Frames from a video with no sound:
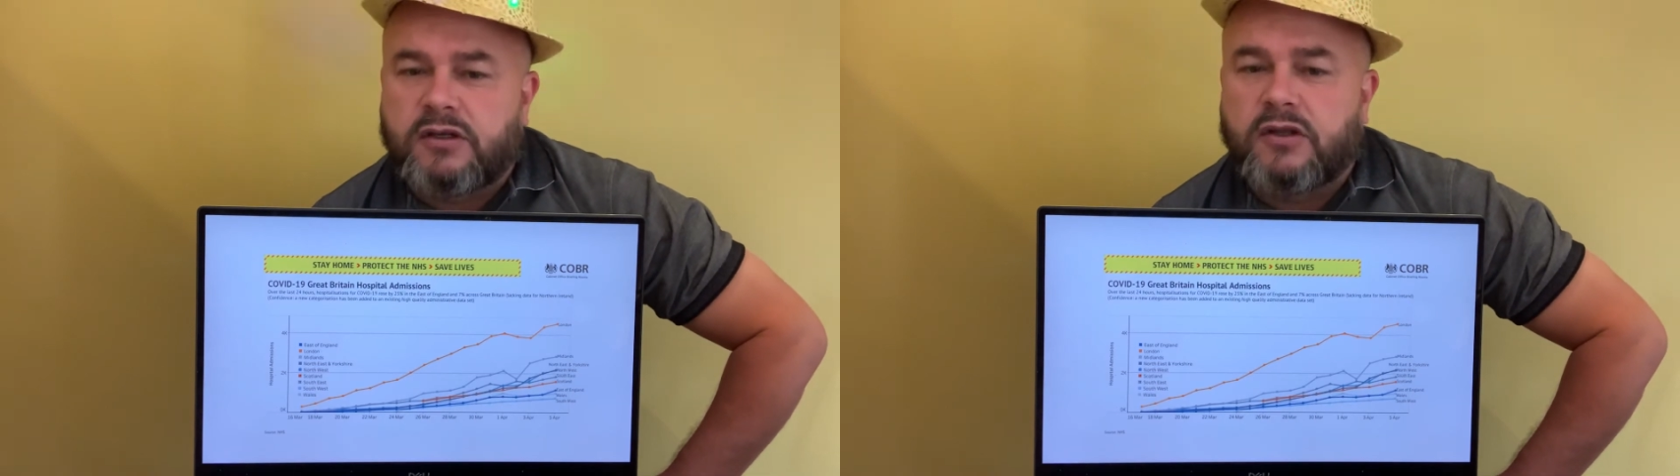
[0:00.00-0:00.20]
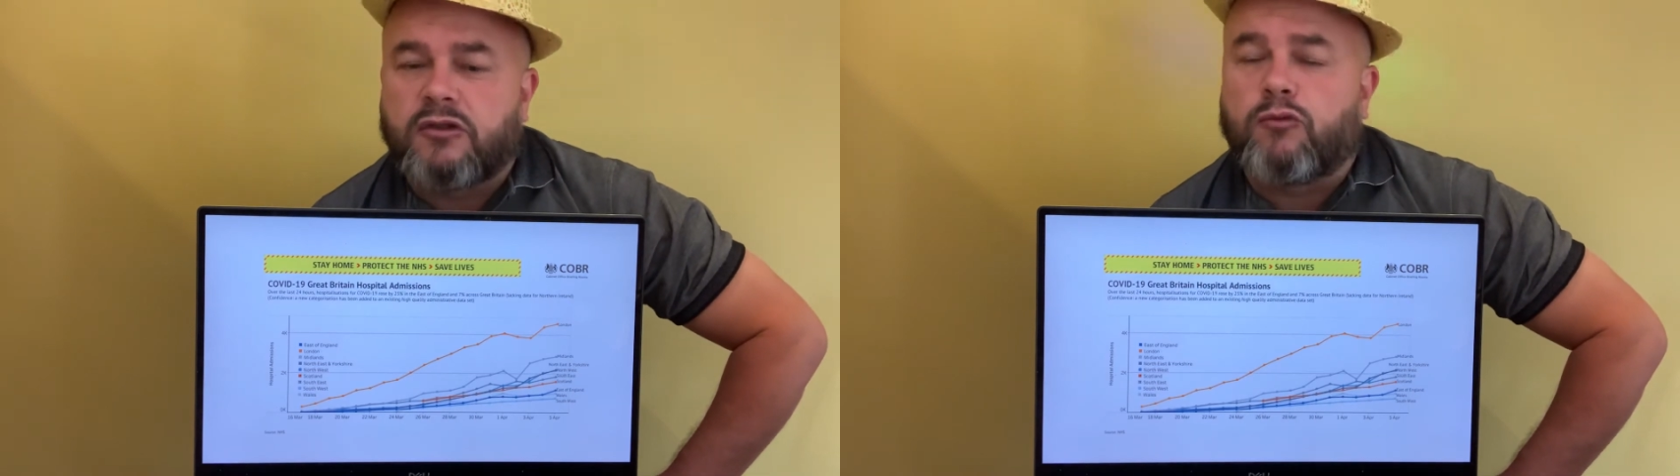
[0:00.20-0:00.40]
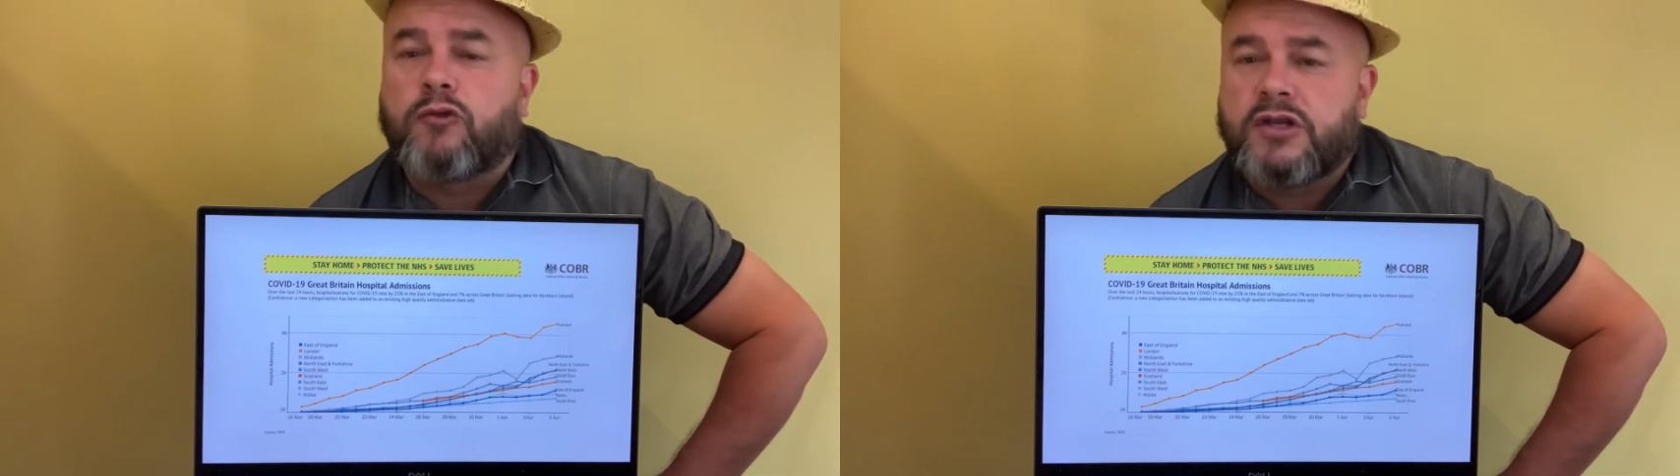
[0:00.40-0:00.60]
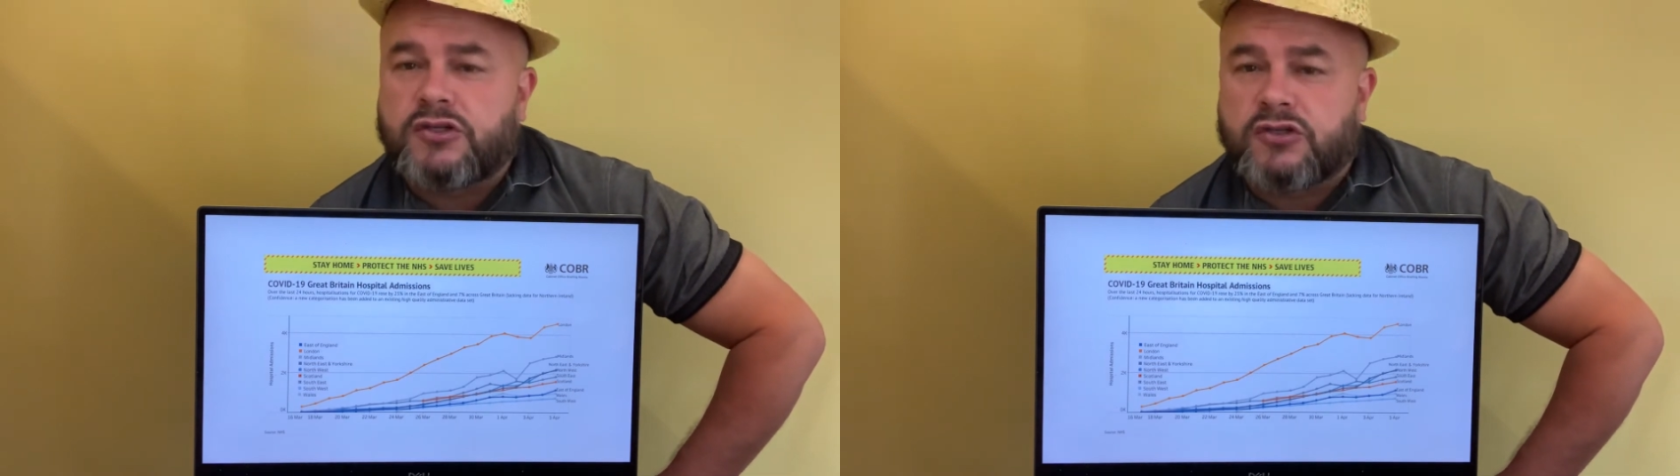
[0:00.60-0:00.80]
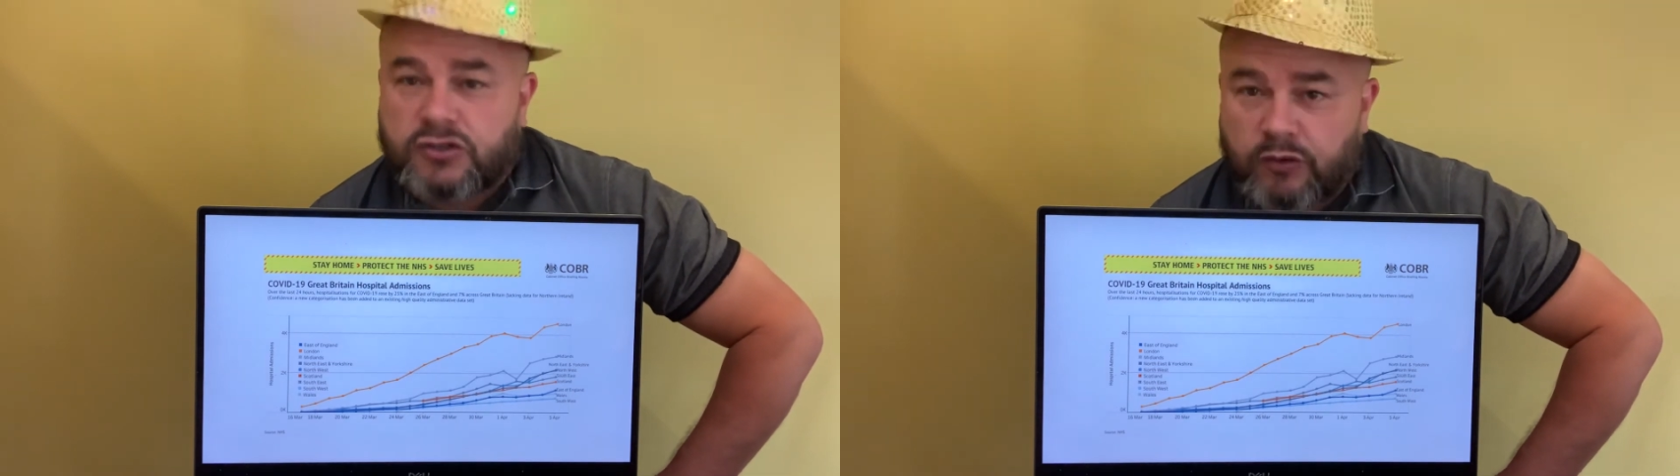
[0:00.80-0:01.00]
the
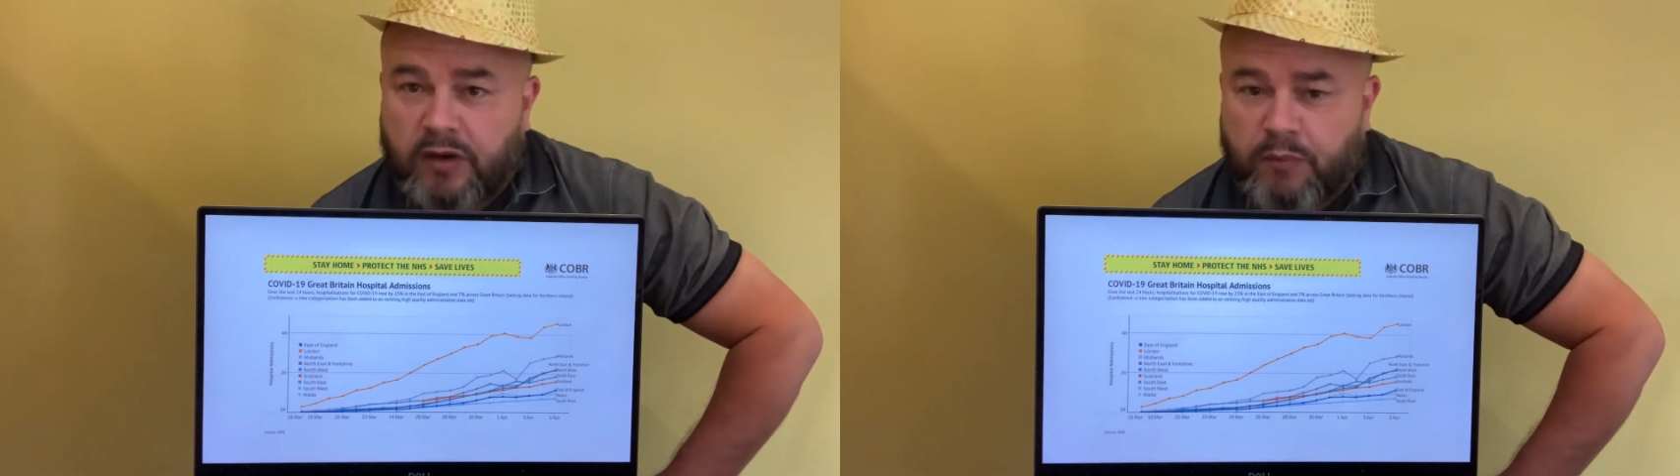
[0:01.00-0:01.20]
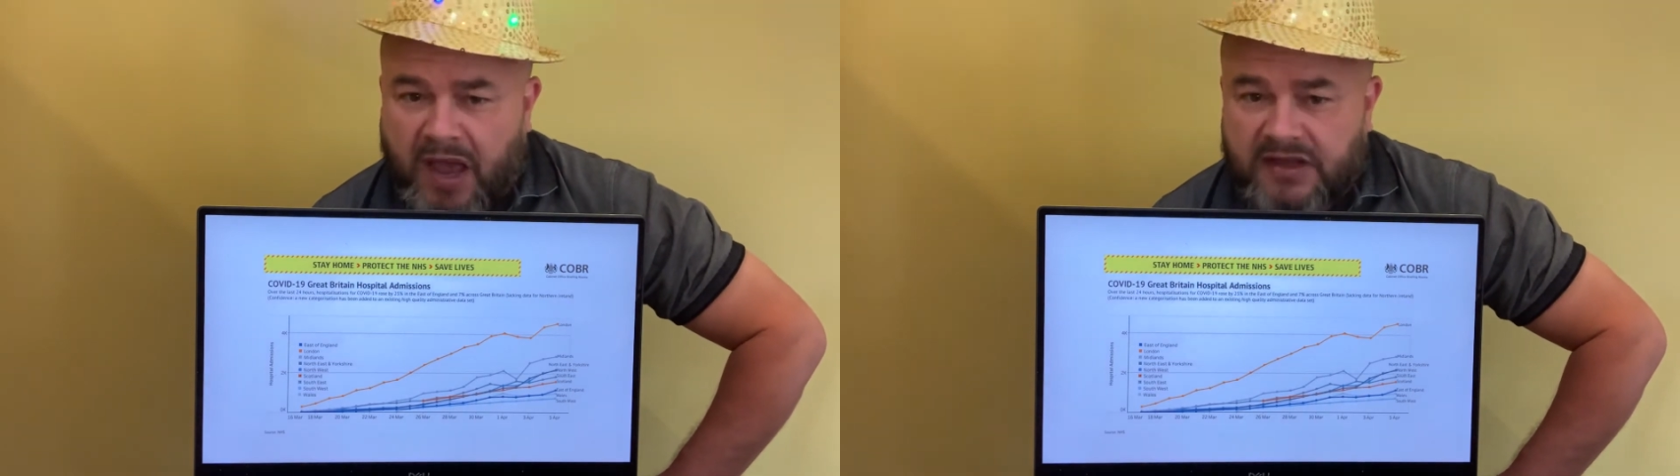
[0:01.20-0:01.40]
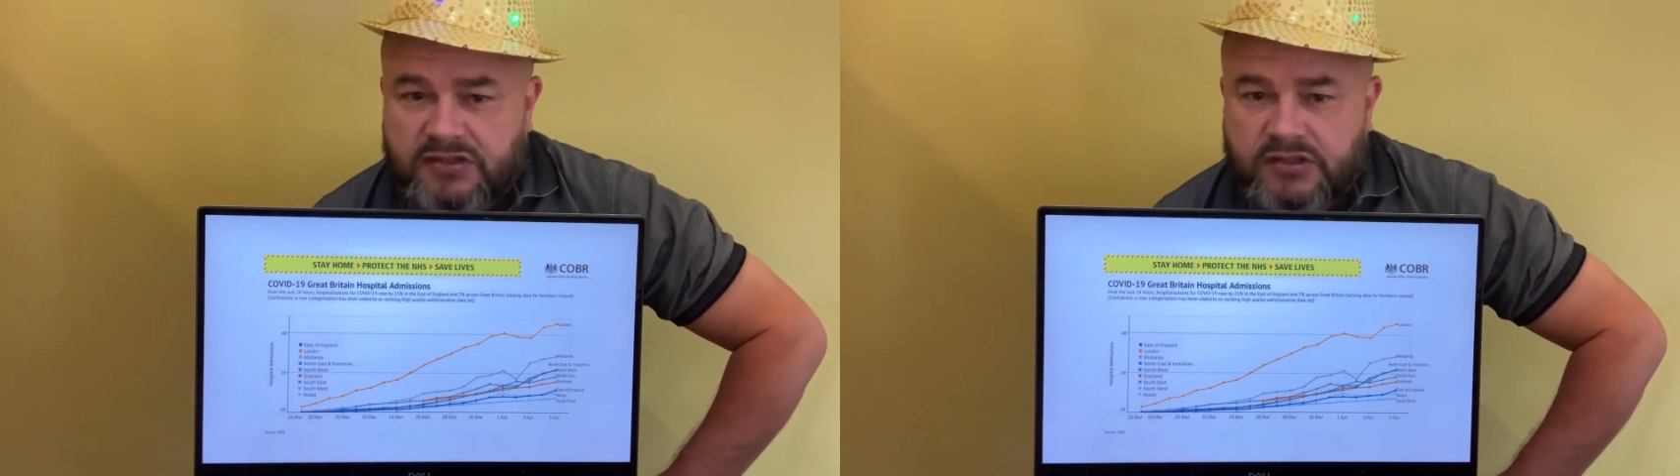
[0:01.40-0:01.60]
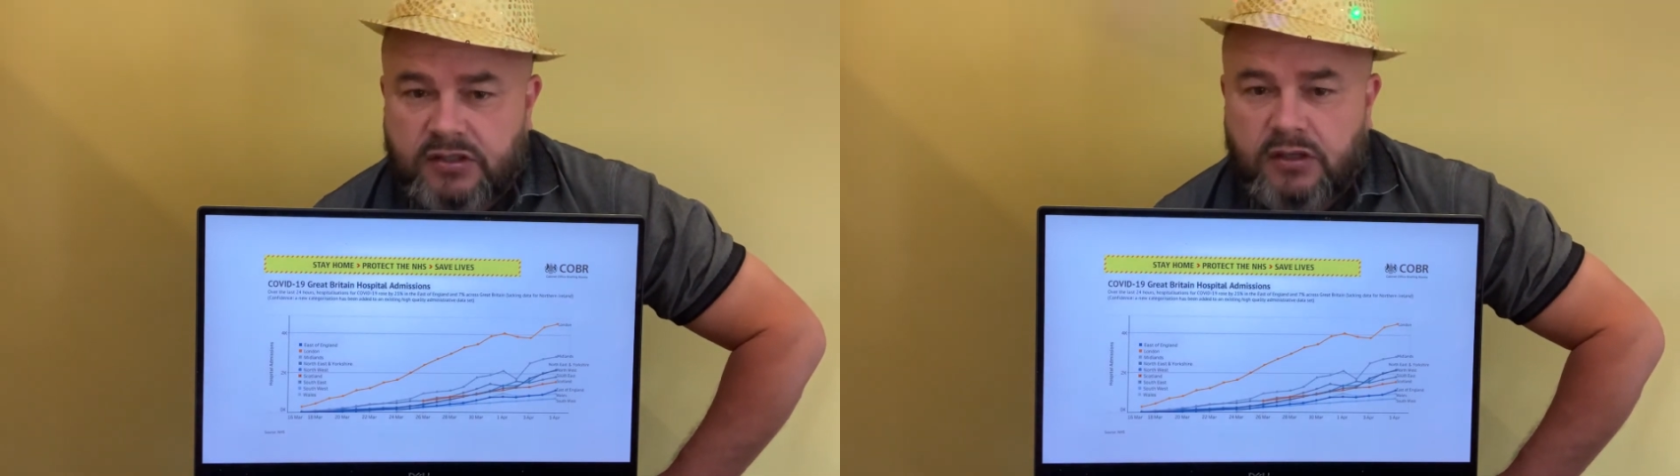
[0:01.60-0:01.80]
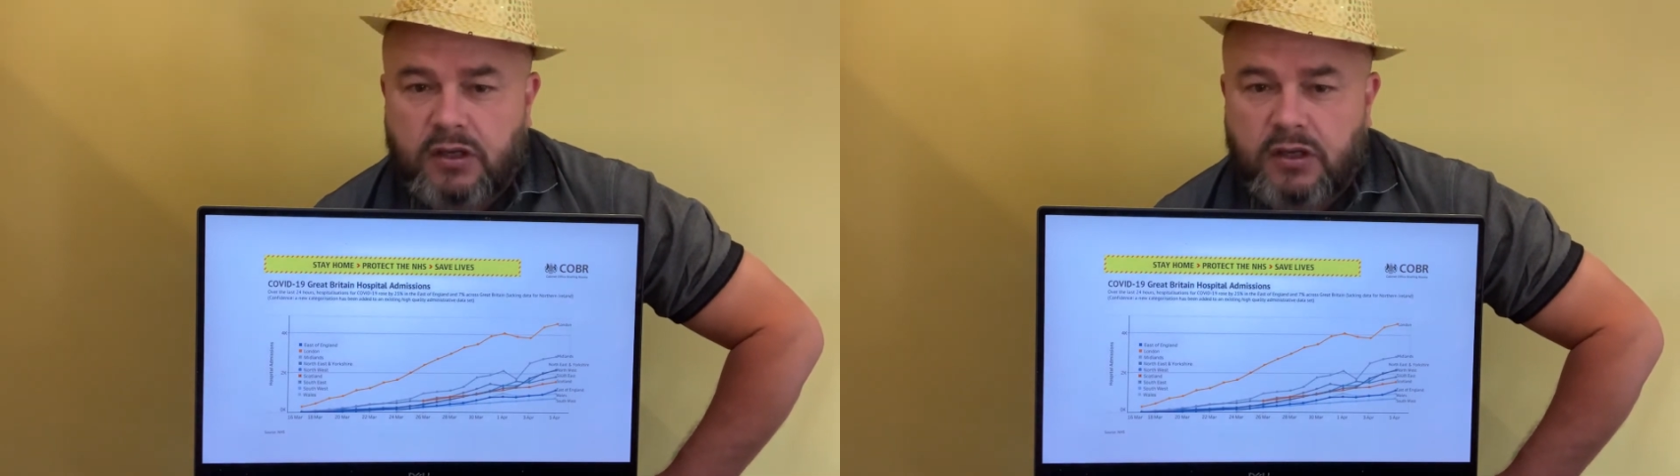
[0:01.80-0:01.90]
region's doing best.